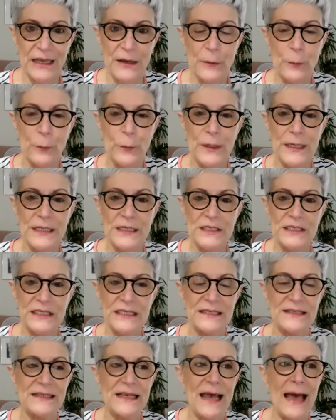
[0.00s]
which
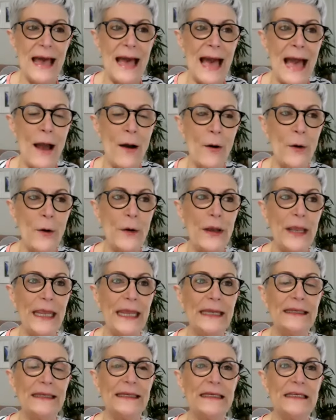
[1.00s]
is how
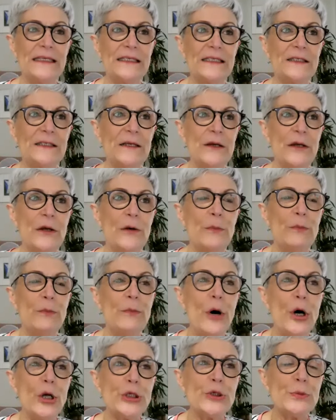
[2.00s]
it is
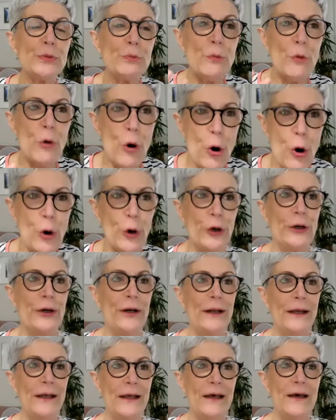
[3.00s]
much
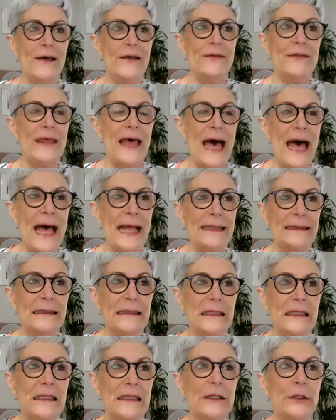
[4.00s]
more
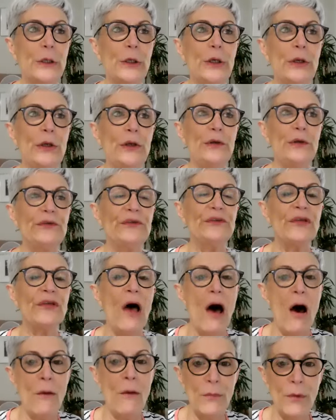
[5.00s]
than the
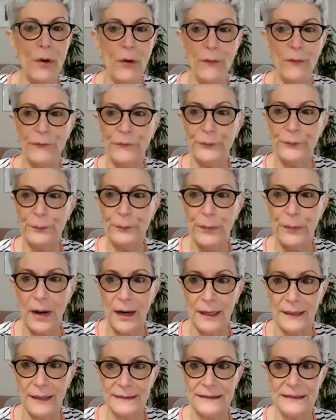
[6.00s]
sum of
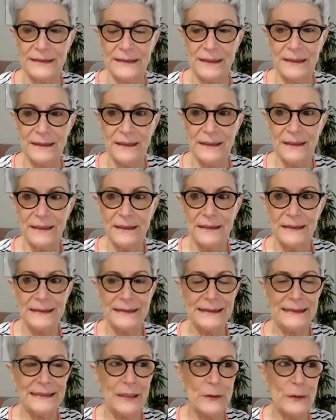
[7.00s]
parts.
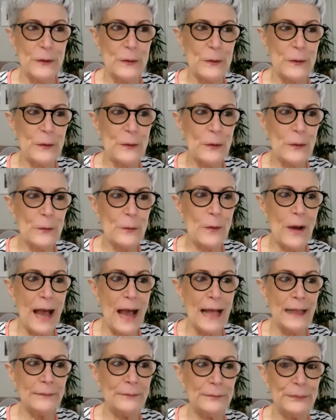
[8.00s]
So
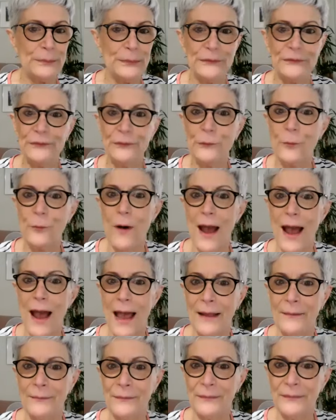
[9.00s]
1 +
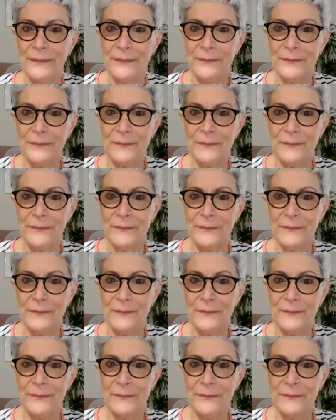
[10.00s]
1,